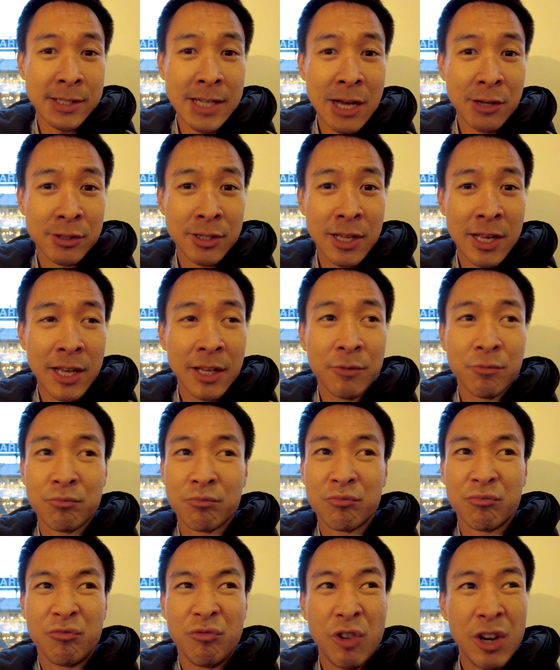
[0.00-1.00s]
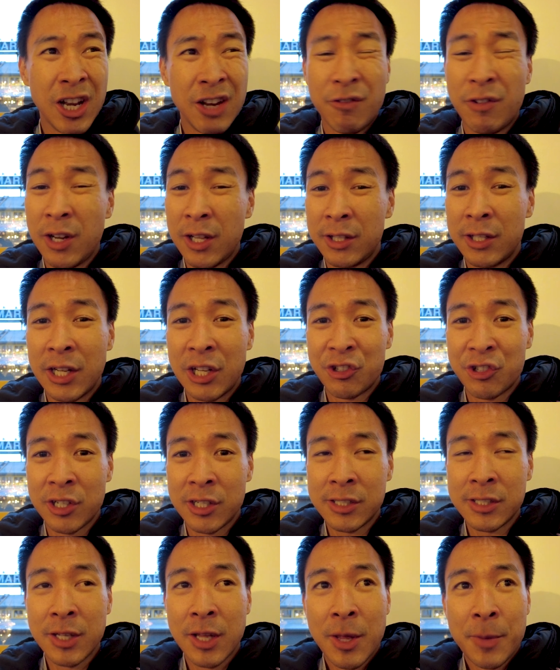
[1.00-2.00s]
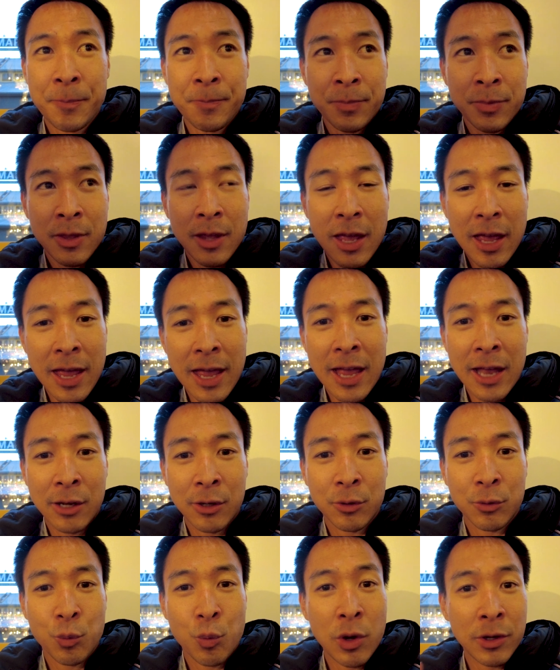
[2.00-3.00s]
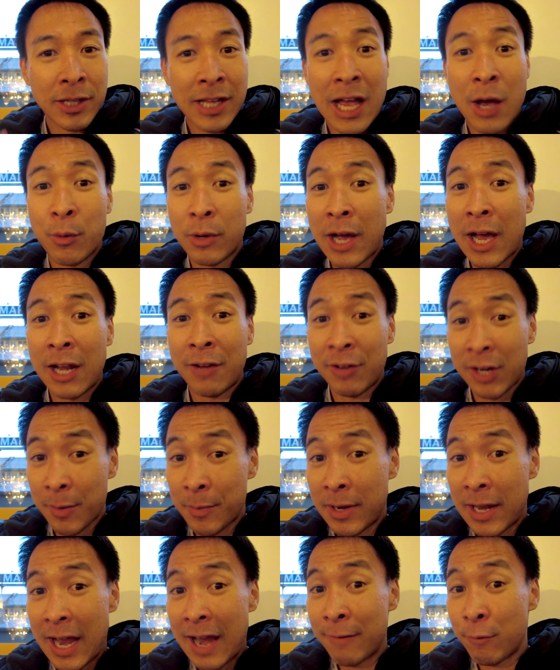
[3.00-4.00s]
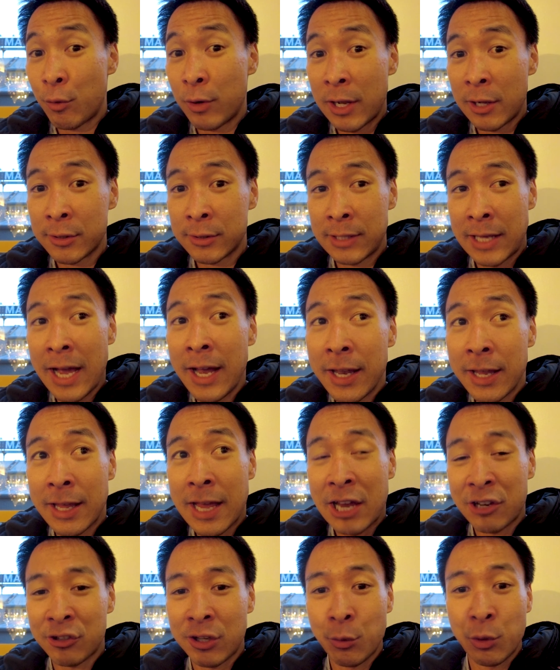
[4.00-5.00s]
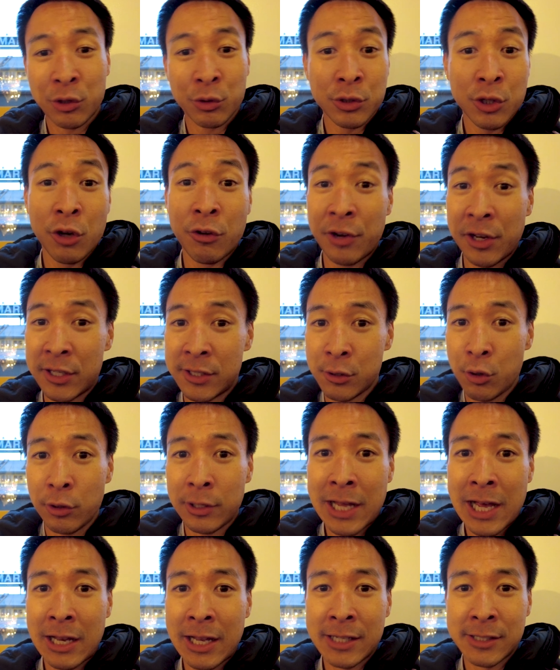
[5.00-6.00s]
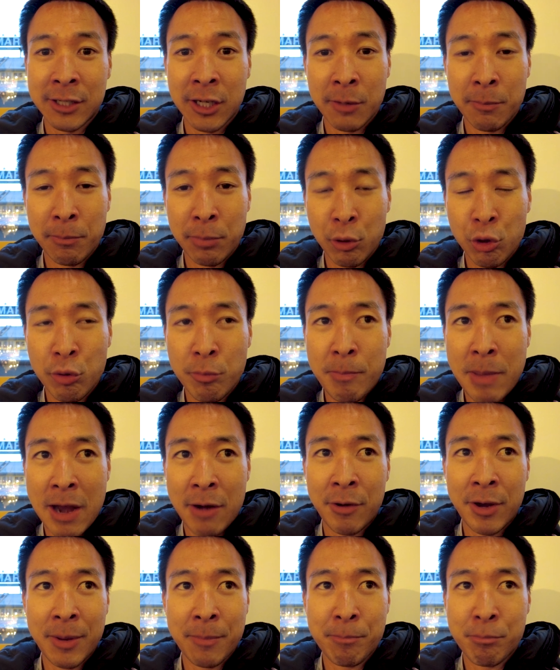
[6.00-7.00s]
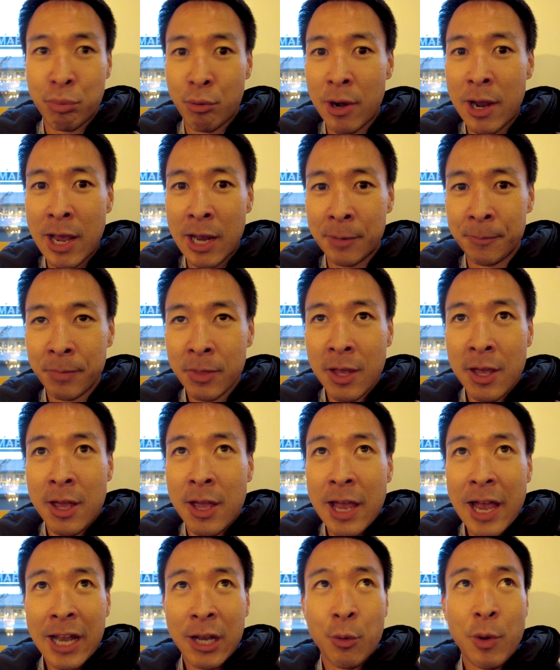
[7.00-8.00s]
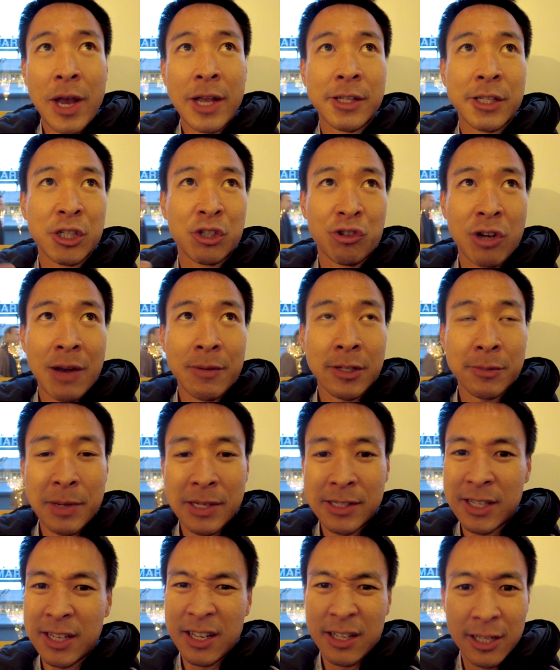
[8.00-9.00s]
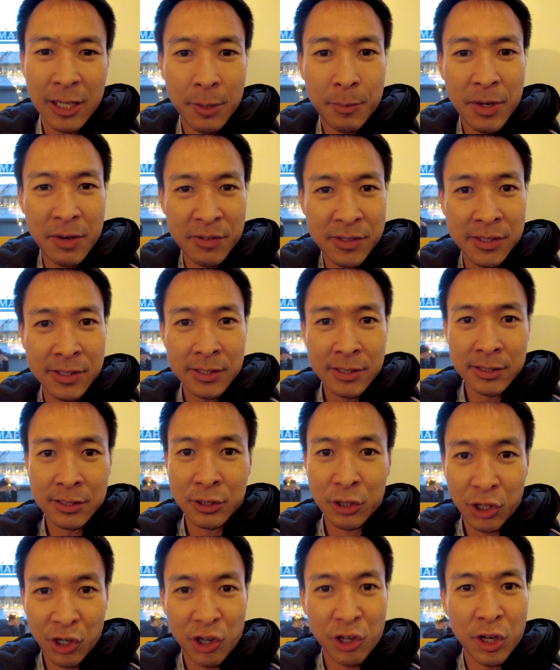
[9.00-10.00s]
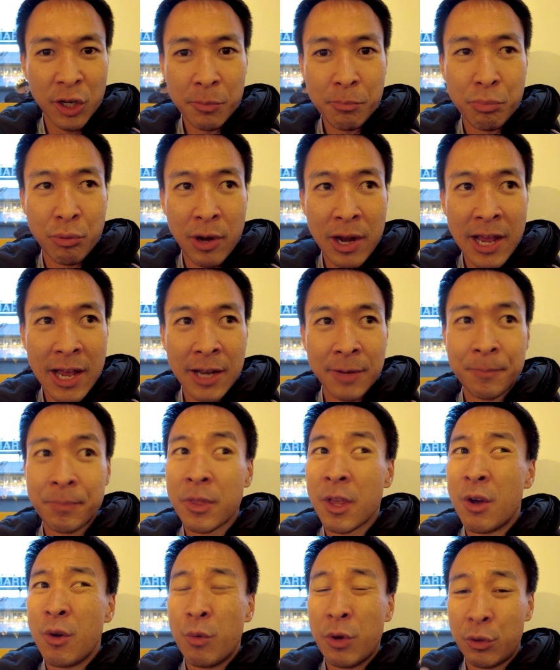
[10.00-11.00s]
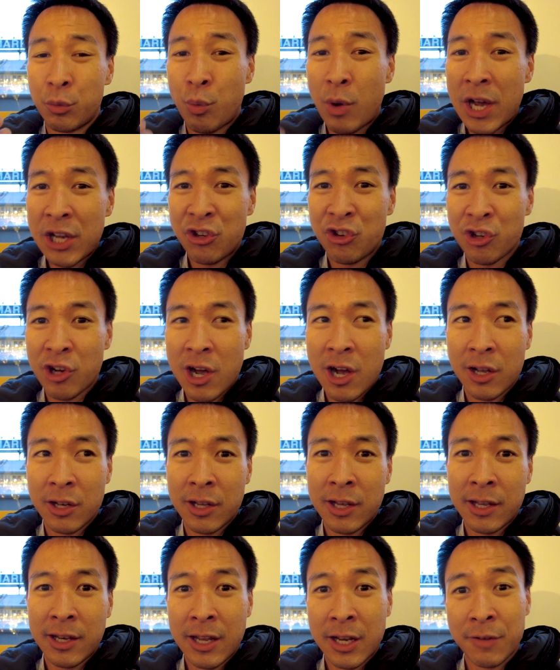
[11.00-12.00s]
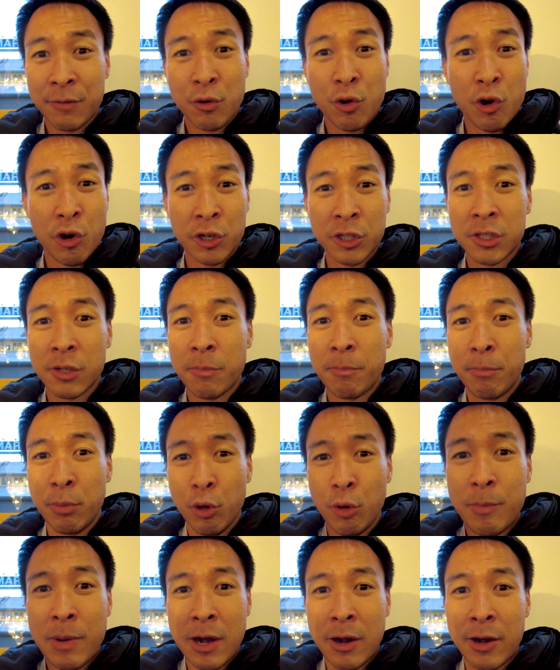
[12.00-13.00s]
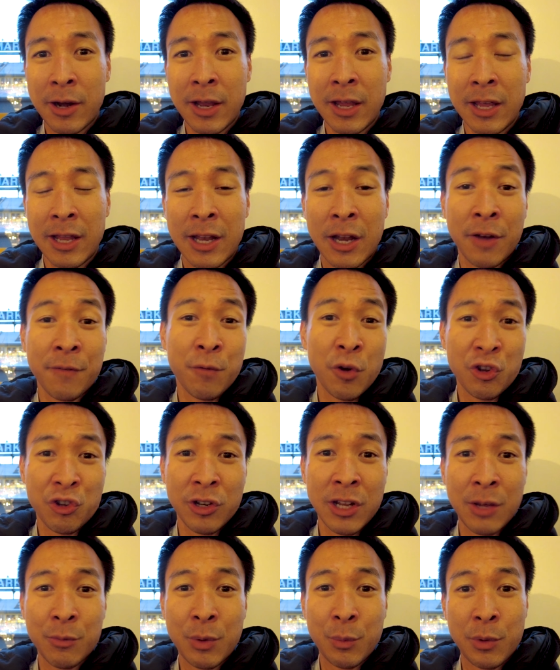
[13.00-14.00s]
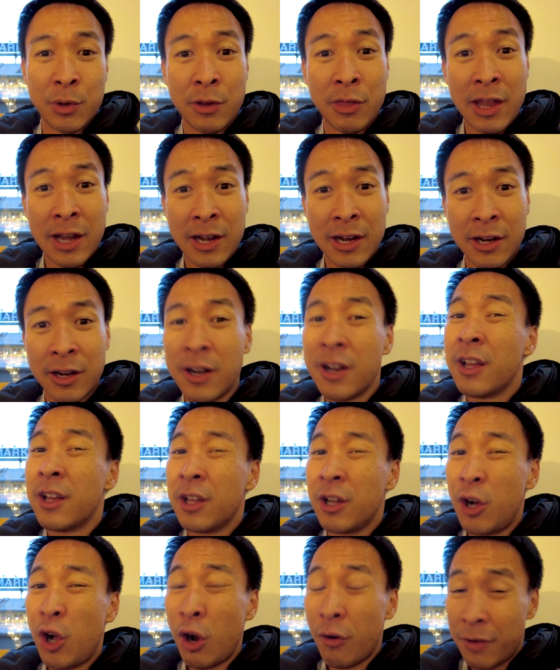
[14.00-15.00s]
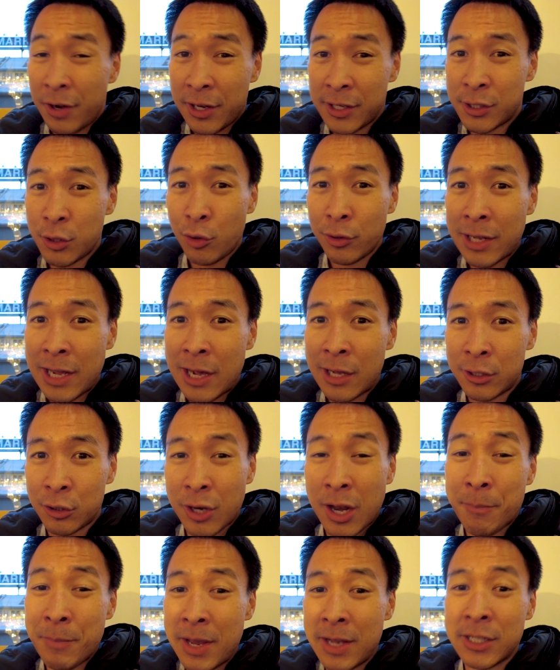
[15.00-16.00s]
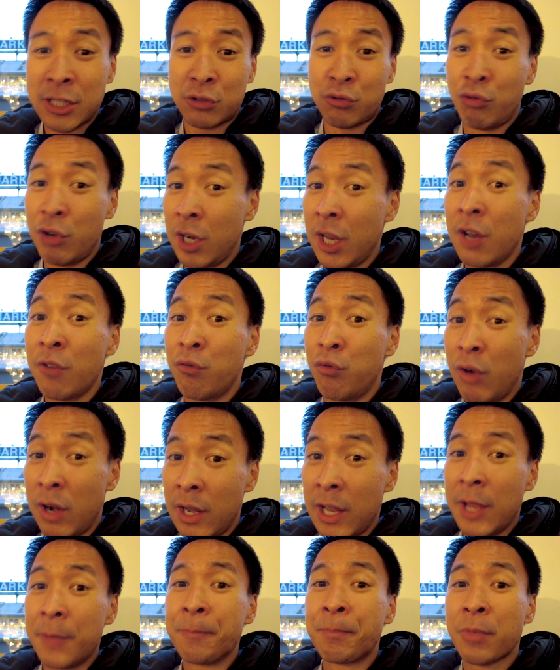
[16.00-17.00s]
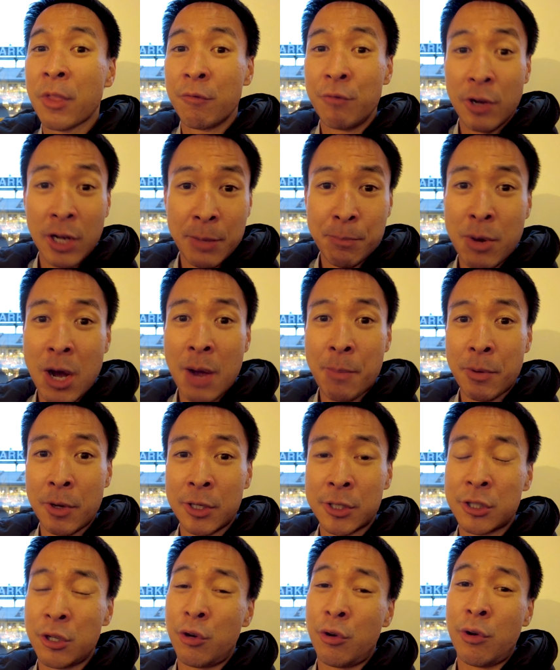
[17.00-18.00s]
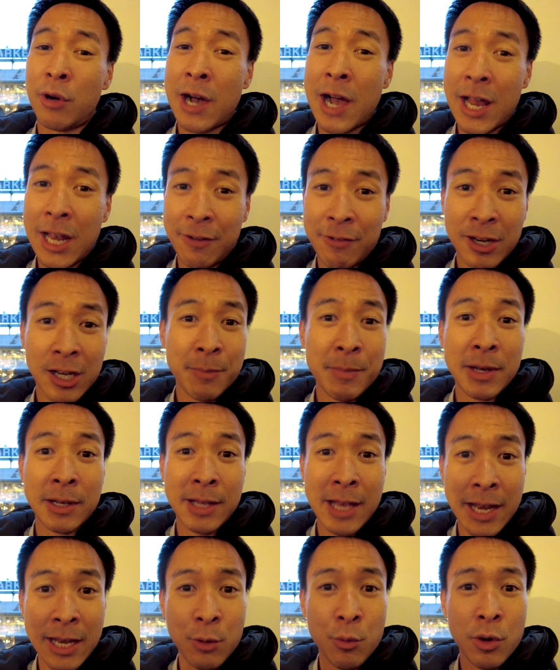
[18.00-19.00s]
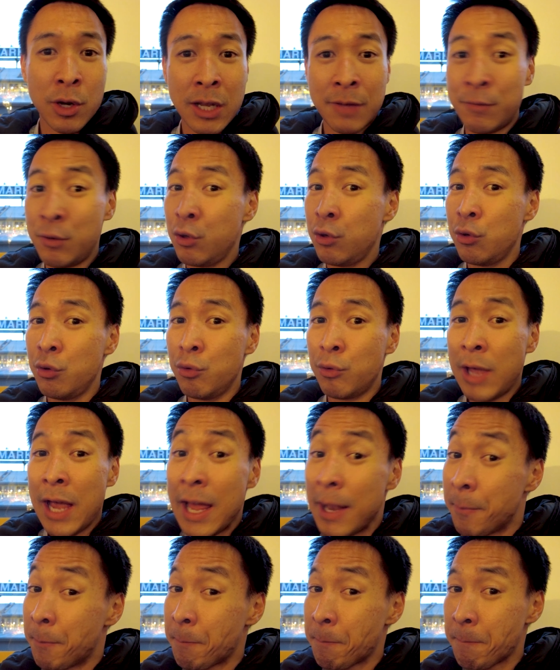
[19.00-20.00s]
sounds like. Really, really delicious. And one thing I would highly recommend everyone else getting, actually, which is already sold out, is their blueberry bread. And the way it's described is basically a little bit of circular bread with white chocolate and, of course, blueberry. And unfortunately, when we were there, already sold out. So that means it's really, really, really popular. So highly recommend getting one if you can.